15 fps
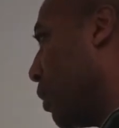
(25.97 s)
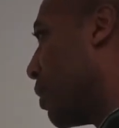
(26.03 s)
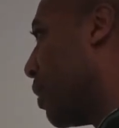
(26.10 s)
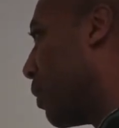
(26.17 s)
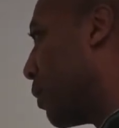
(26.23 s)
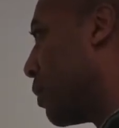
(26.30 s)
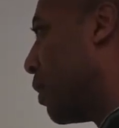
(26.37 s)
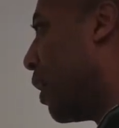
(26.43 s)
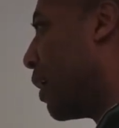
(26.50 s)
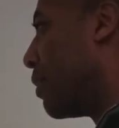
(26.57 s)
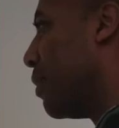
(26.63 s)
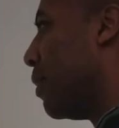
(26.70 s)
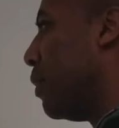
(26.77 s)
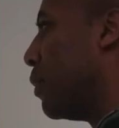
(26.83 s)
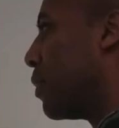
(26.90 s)
you see those dots.
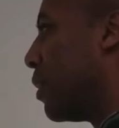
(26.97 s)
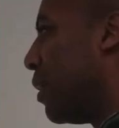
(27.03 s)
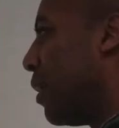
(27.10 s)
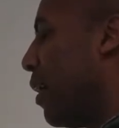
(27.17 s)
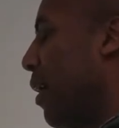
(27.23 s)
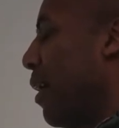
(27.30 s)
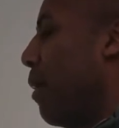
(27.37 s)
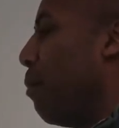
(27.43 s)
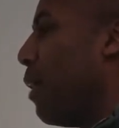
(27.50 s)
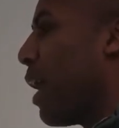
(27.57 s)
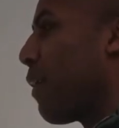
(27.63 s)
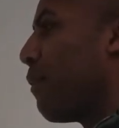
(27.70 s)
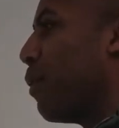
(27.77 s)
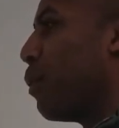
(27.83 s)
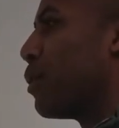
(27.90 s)
And then you see
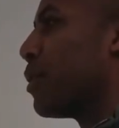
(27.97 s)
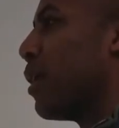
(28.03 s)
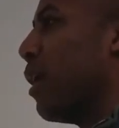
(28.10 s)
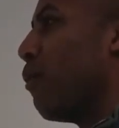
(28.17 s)
black folks uh,